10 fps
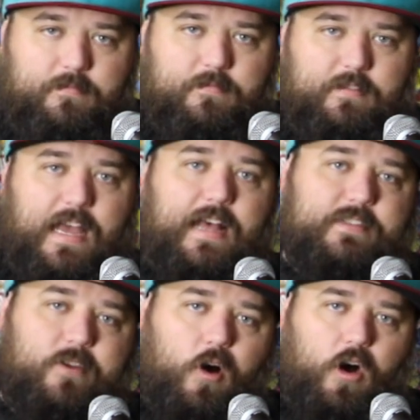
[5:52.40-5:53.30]

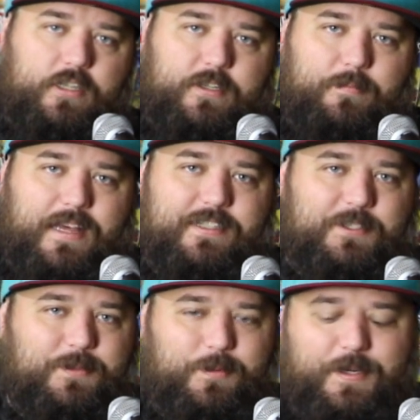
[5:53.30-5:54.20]
that's awesome. That's
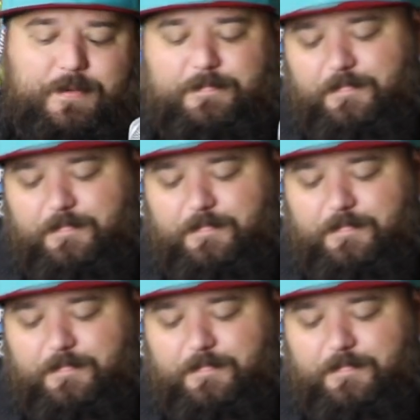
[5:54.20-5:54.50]
sweet.